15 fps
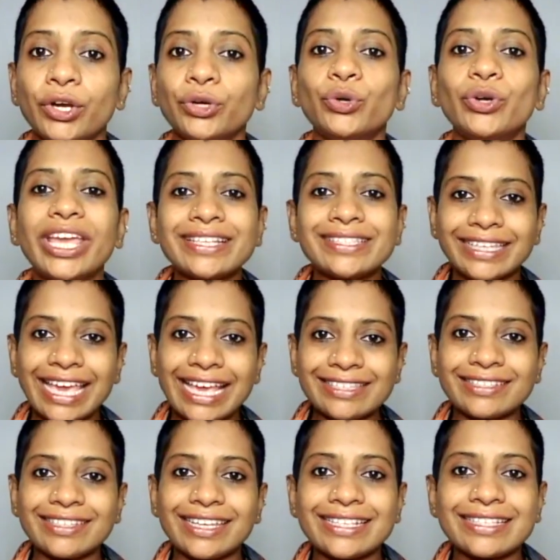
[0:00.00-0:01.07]
Today's
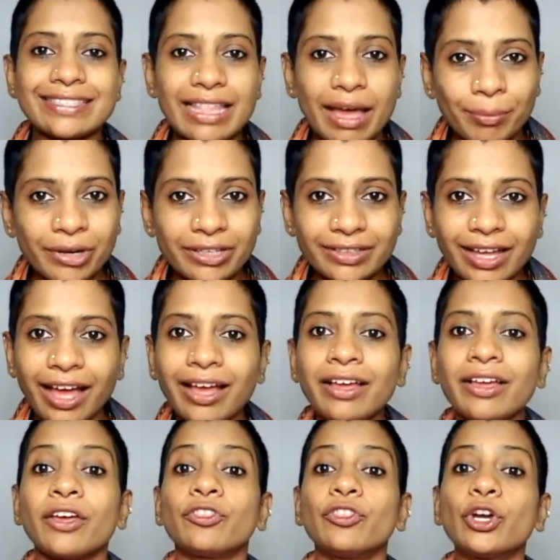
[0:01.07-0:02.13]
guest is Namrata,
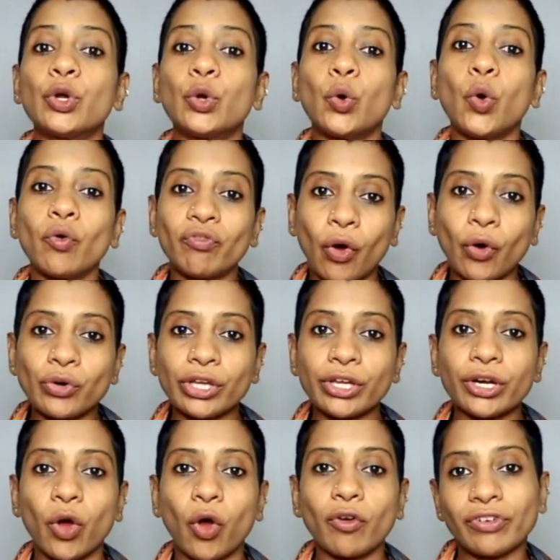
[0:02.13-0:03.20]
the co
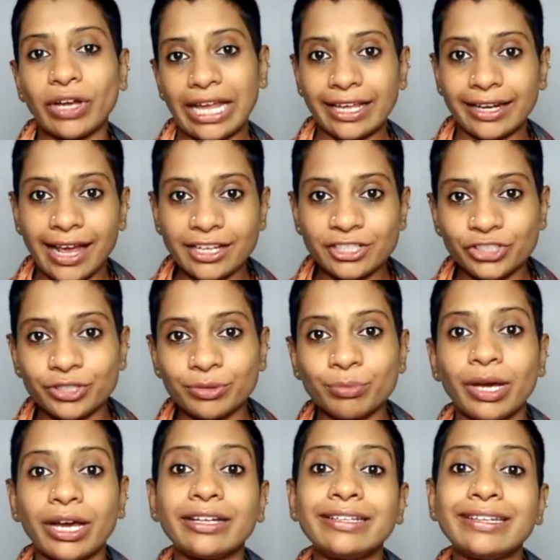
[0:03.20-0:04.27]
founder of
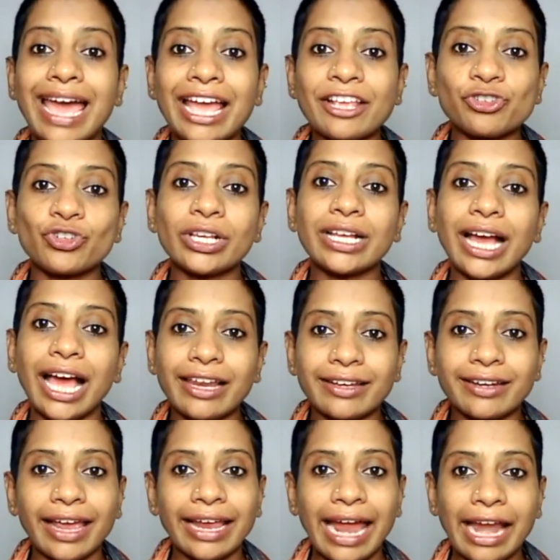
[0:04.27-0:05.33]
ColorAshram, a natural
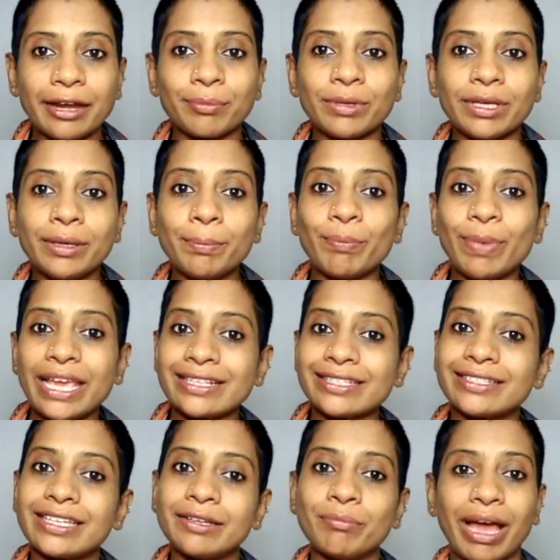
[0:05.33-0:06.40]
color academy
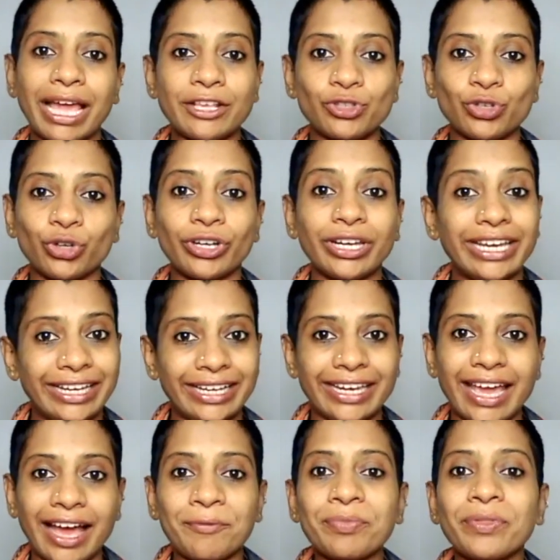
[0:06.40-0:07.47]
based in Mysore,
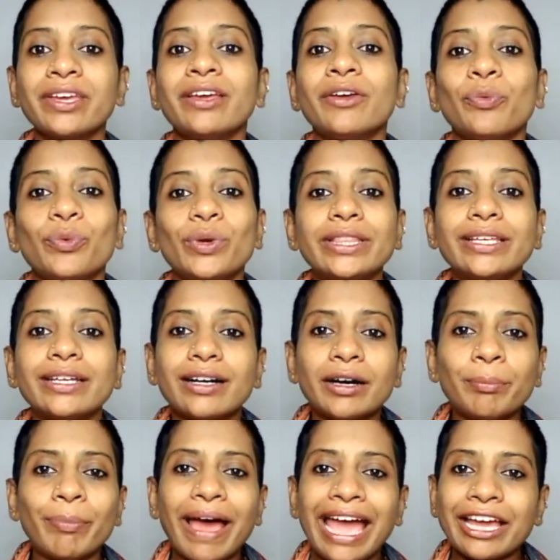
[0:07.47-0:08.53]
India. With
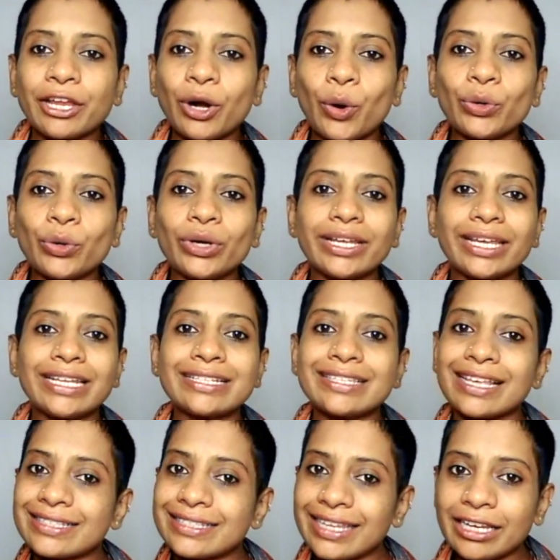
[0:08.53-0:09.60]
a background in
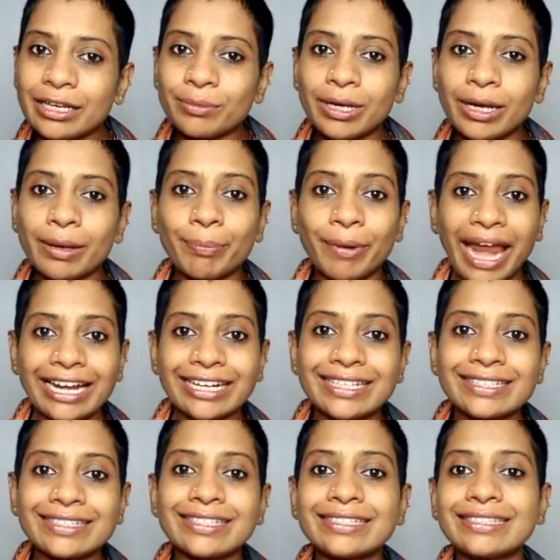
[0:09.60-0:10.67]
sustainable
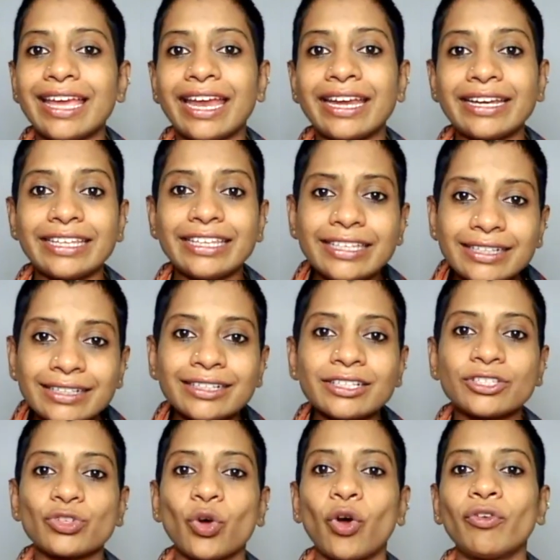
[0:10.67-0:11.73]
practices and
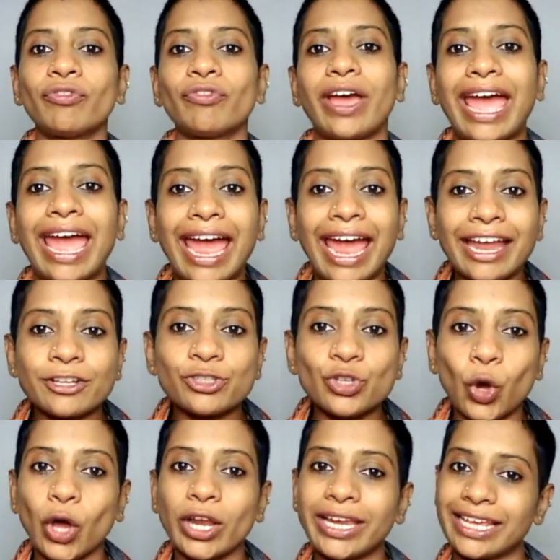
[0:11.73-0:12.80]
years of hands
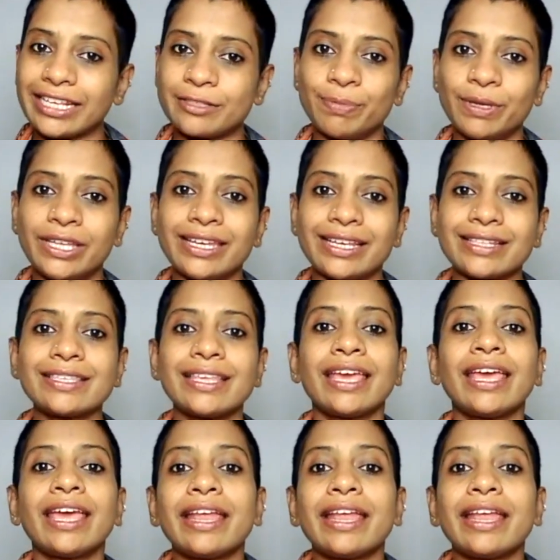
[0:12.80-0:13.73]
on experience,